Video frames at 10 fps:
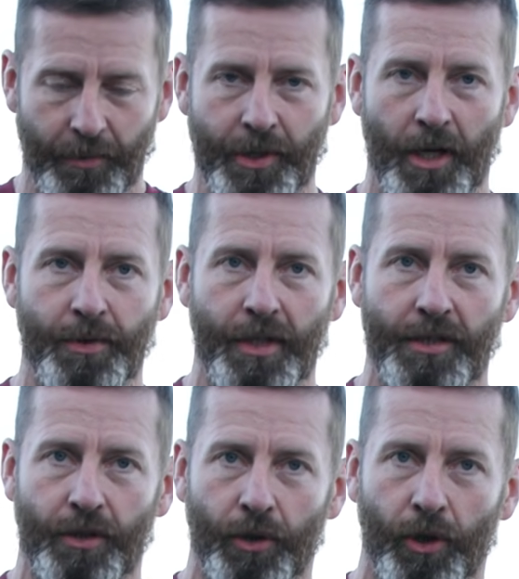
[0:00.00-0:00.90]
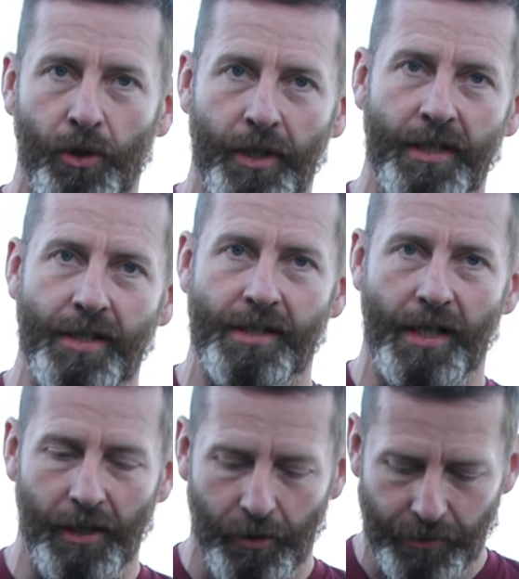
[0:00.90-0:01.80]
sometimes you need to crawl, you need to
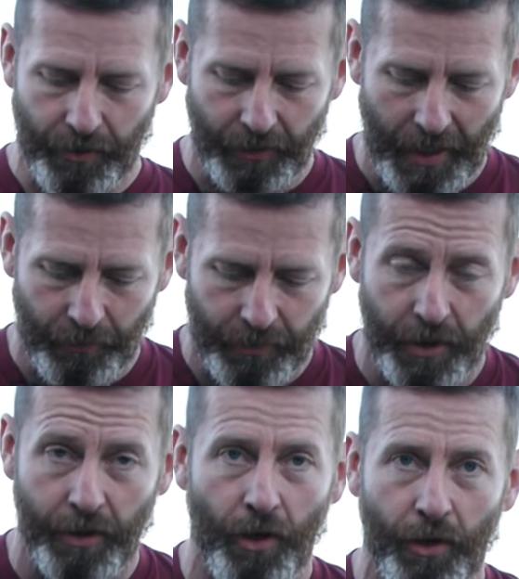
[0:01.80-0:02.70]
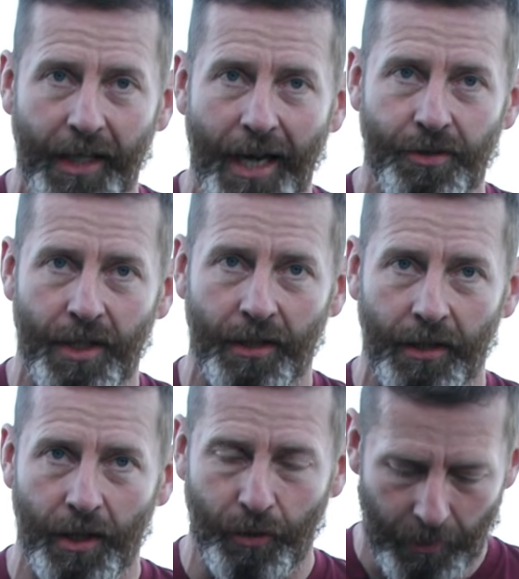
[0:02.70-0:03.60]
stay low to the ground, so you're not catching
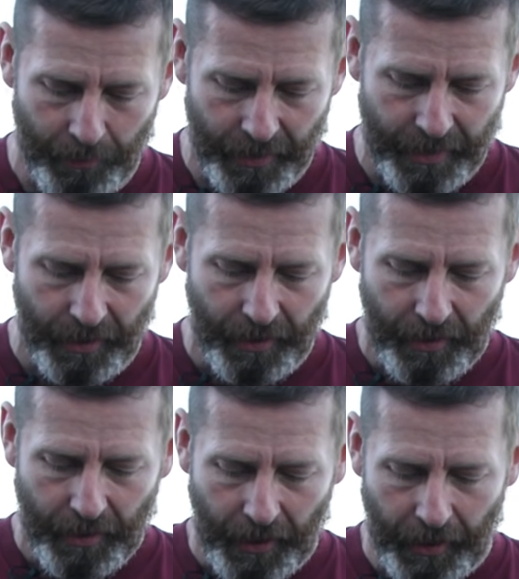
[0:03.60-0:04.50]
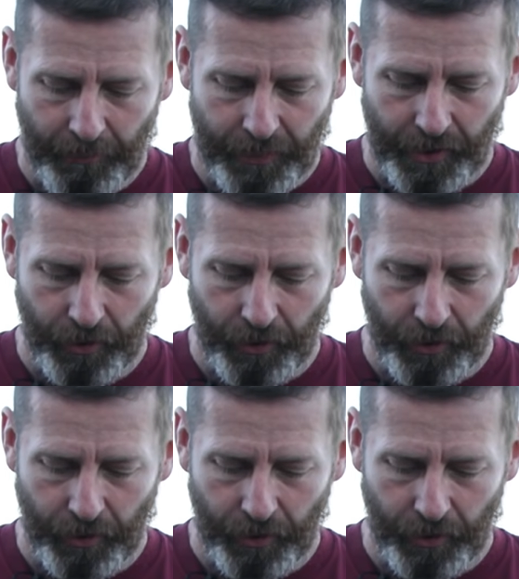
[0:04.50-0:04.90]
equipment. Having